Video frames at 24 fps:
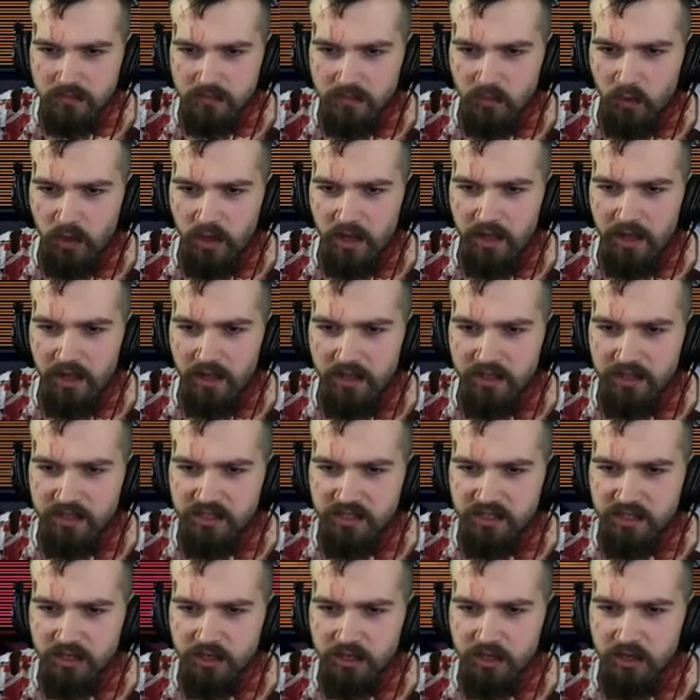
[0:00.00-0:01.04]
Well, at least
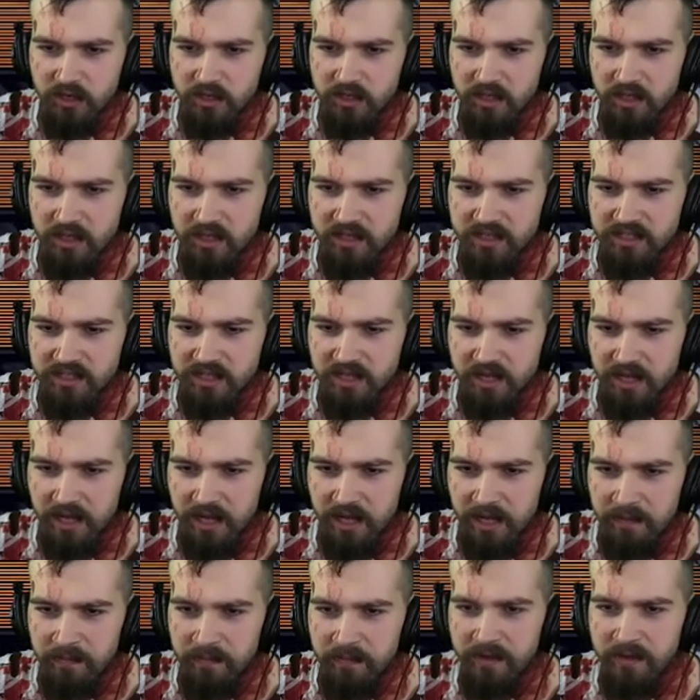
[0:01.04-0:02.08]
she kicked it this
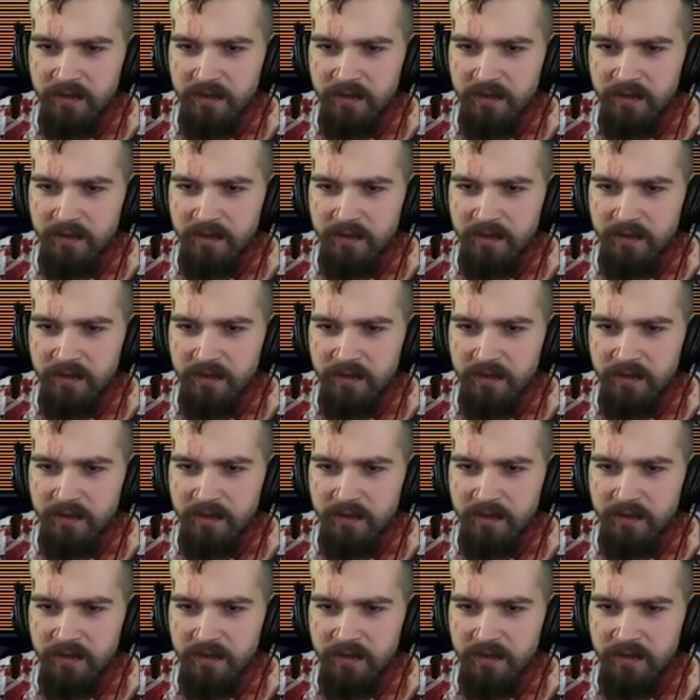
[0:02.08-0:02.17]
time.